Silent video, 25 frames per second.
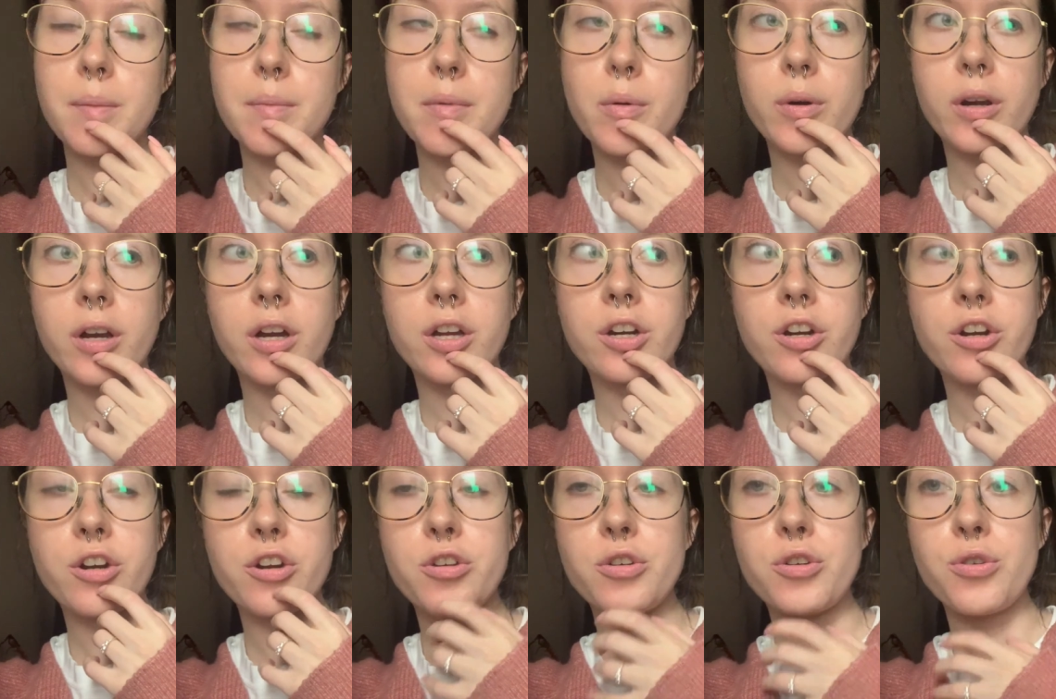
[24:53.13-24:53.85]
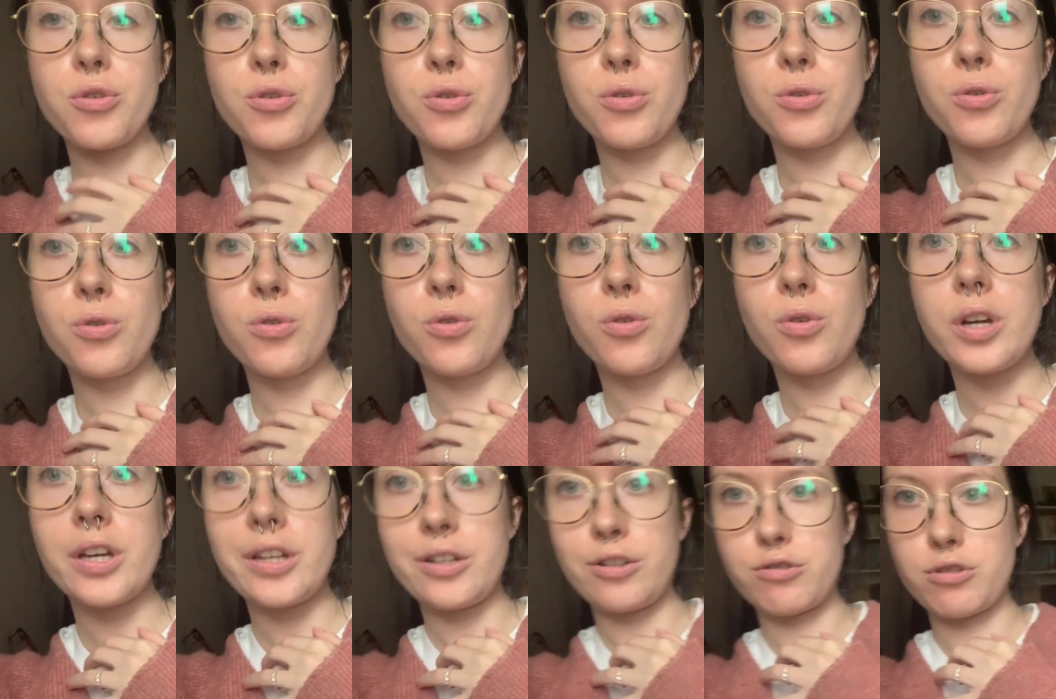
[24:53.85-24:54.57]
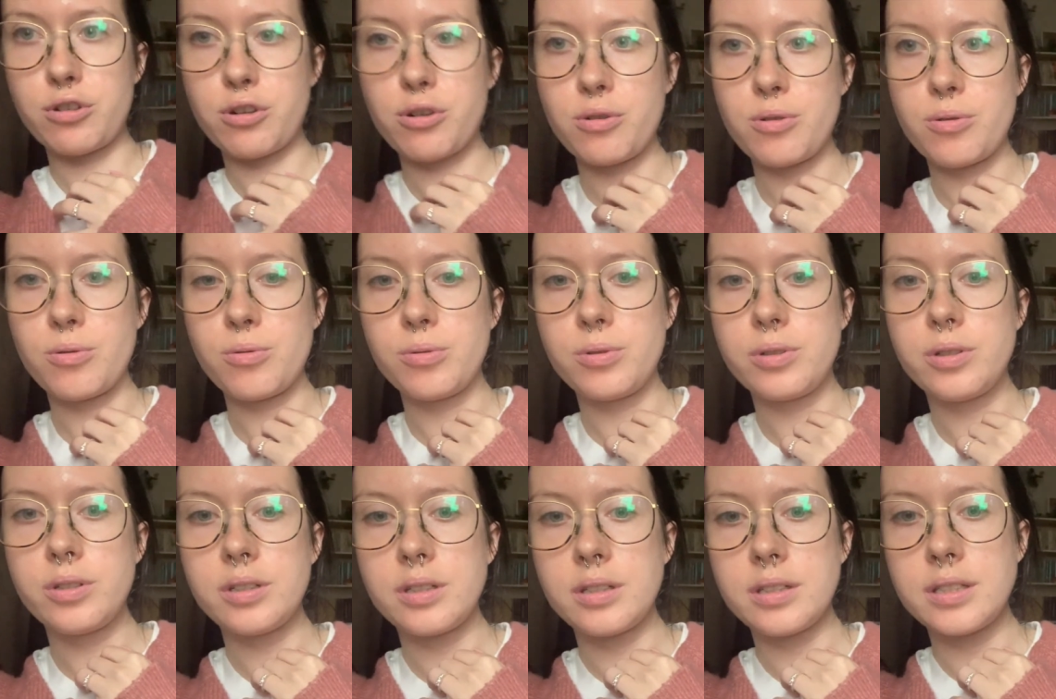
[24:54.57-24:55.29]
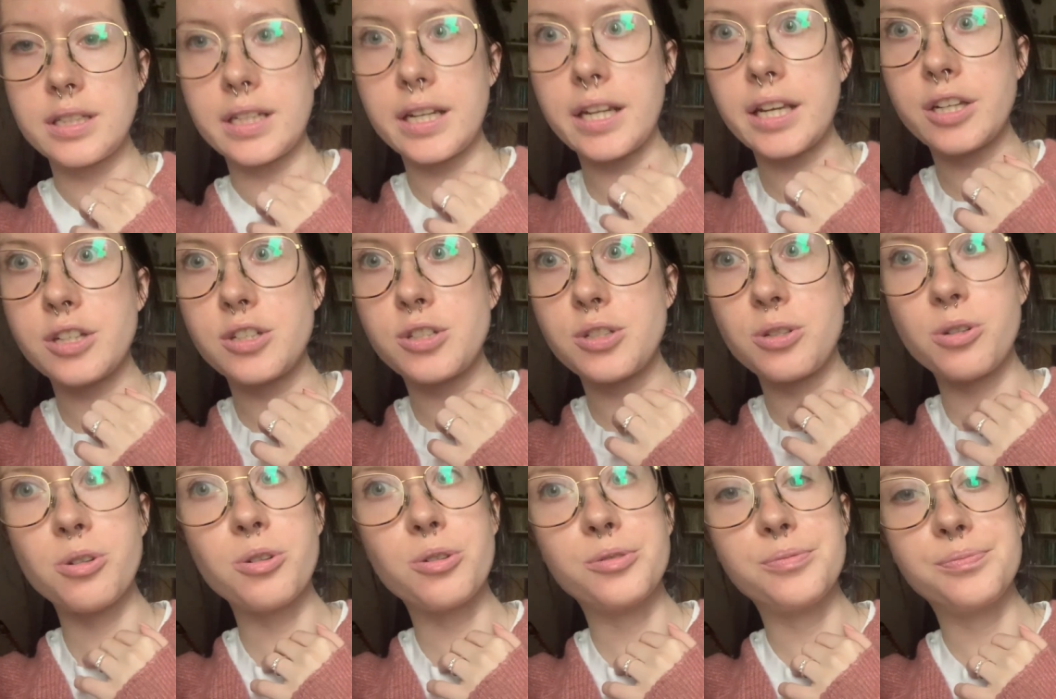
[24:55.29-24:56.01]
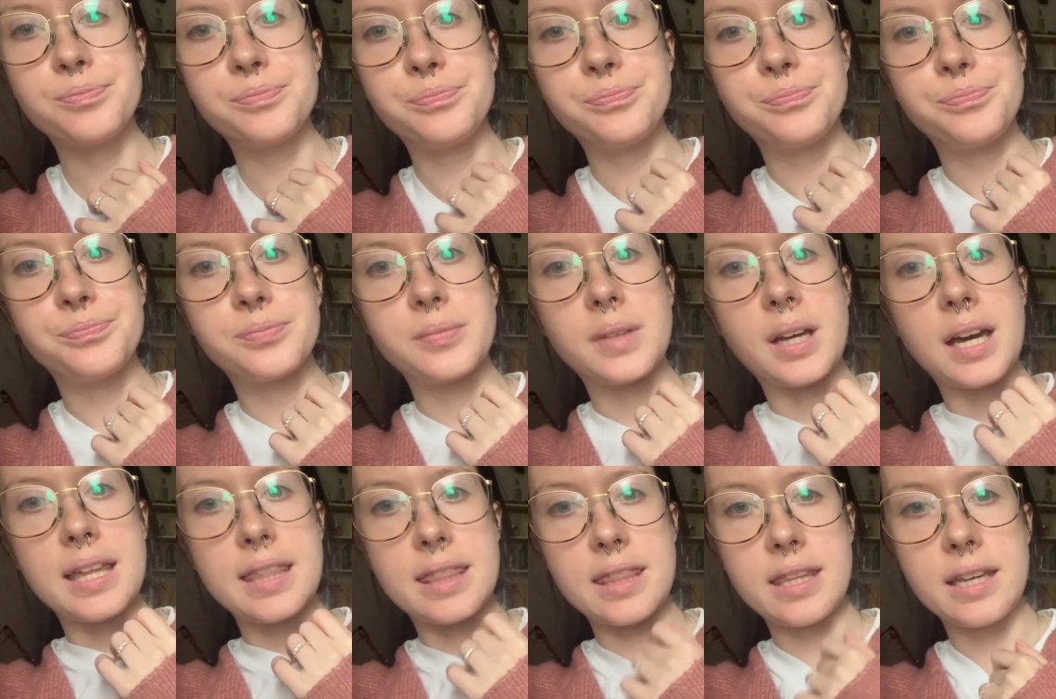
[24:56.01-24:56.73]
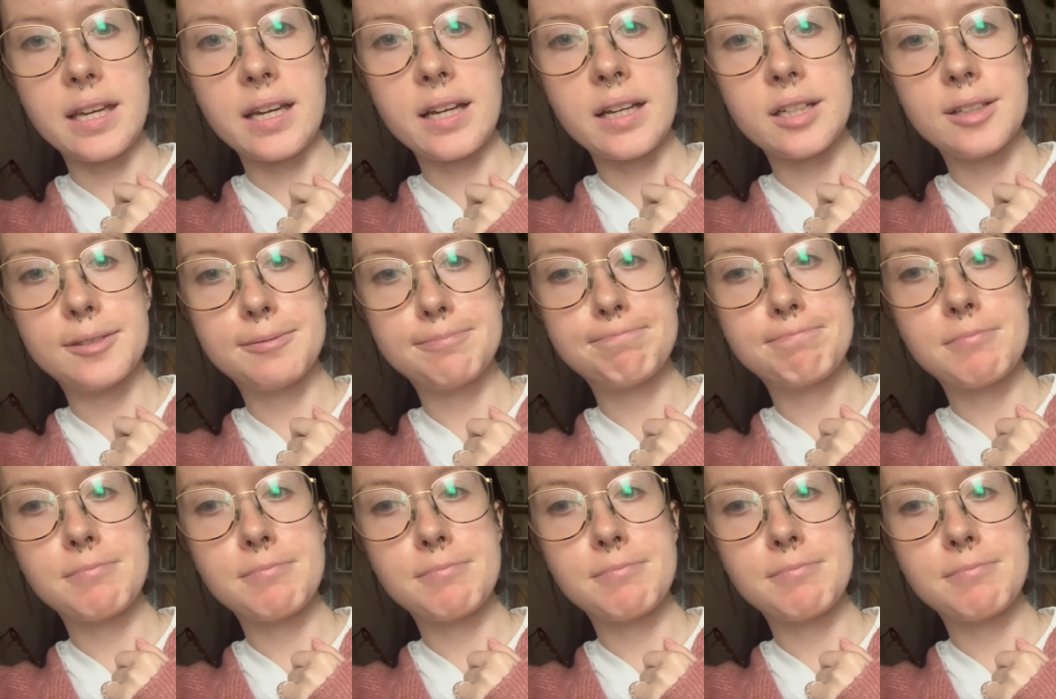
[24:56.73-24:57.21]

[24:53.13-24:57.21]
I'm gonna work on a new intro today too, I think.